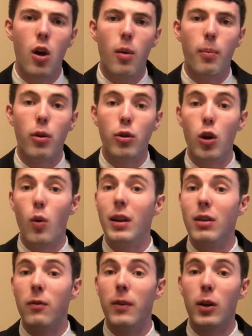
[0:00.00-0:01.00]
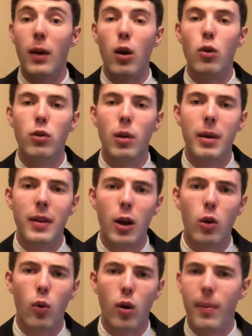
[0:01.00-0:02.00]
Purdue needs to figure out who's going to be their
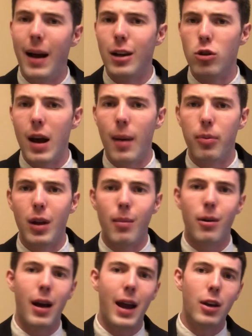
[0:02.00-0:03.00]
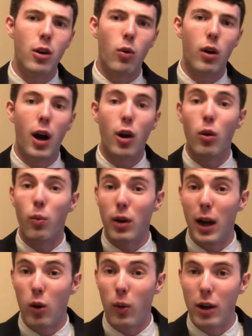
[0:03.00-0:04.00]
quarterback. Jack Plummer, Aiden O'Connell, we're
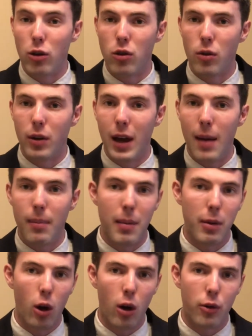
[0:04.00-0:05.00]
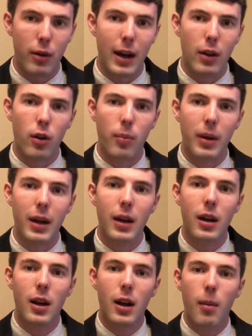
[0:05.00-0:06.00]
not quite sure yet. Maybe alternate a little
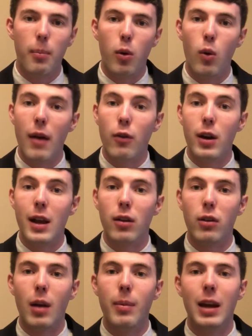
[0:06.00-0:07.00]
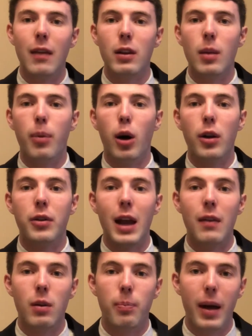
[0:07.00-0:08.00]
bit. But whoever it is going to be giving the ball to
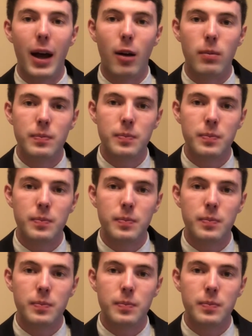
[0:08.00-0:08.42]
David Bell.